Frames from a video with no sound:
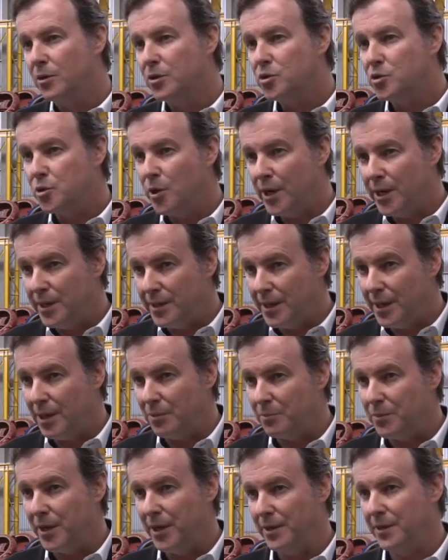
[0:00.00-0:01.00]
train up
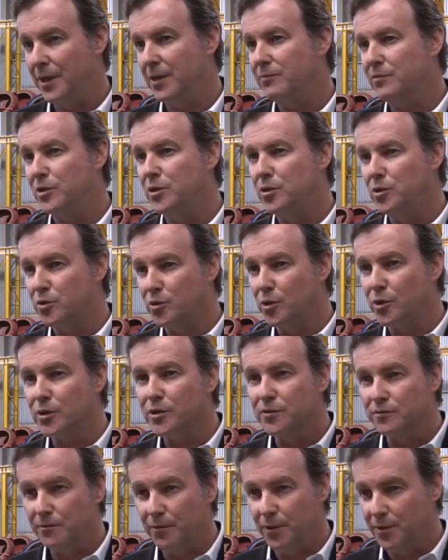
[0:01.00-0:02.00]
and having to
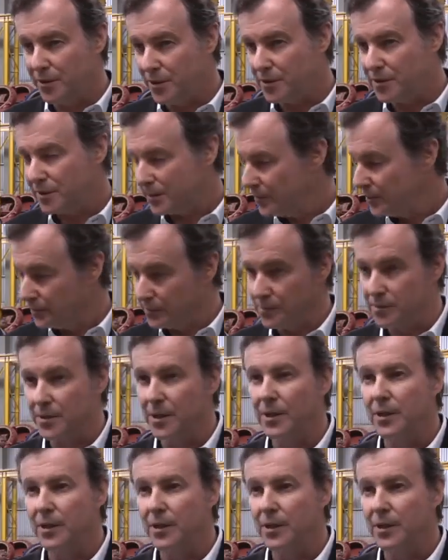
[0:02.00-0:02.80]
transfer those skills,